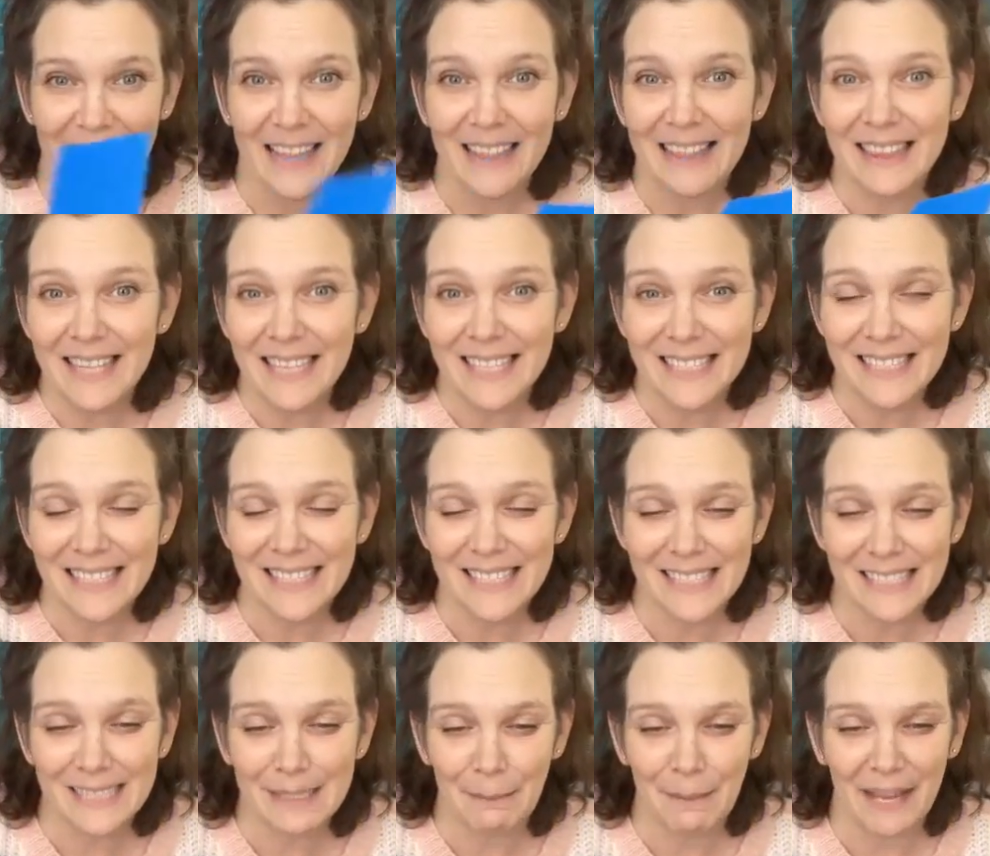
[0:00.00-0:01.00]
This
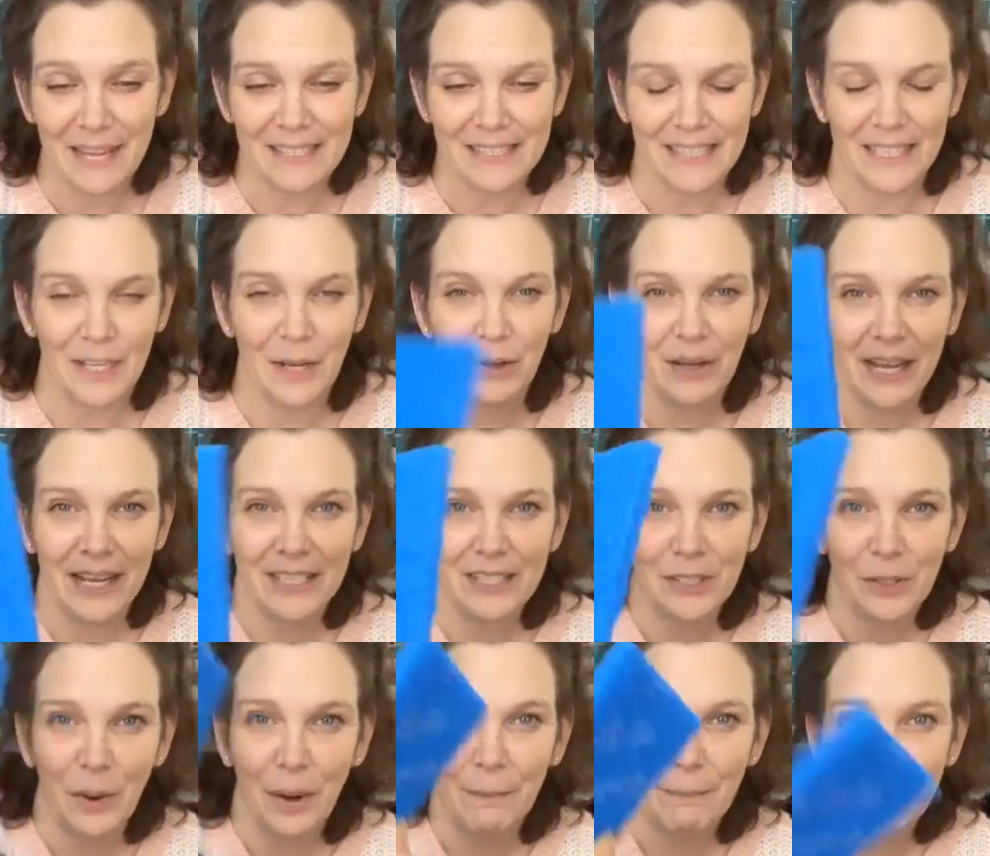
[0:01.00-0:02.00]
is amazing. Okay,
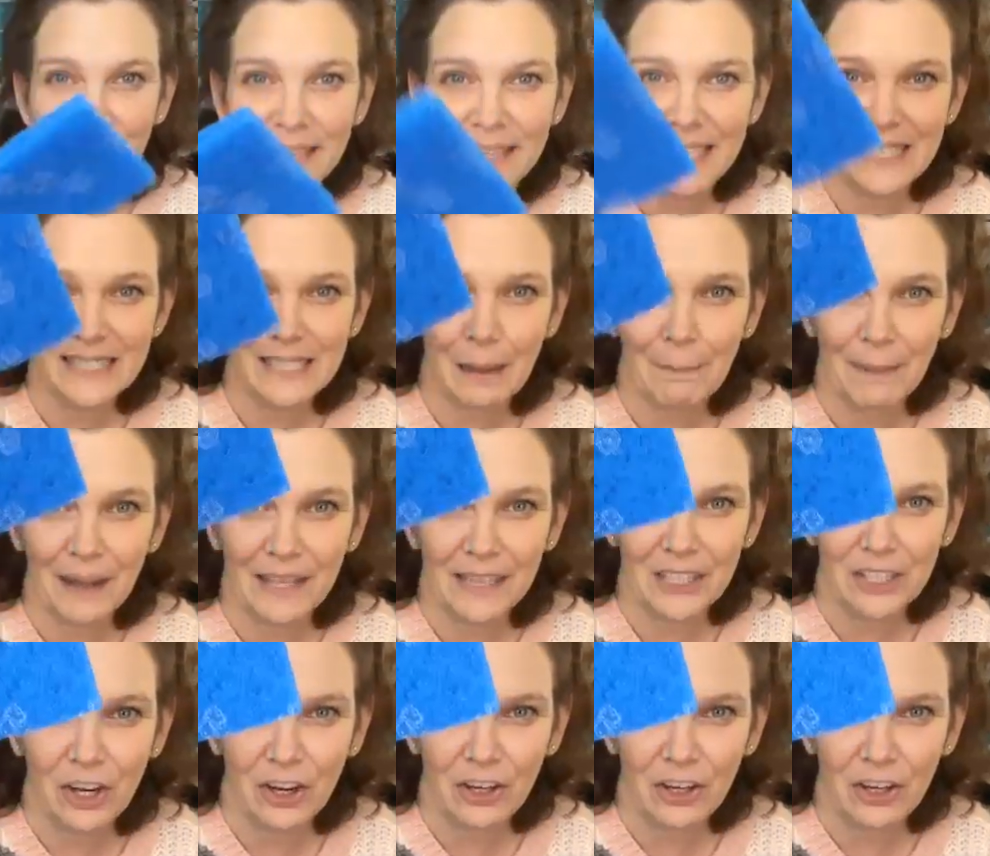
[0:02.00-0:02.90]
so I picked these up at the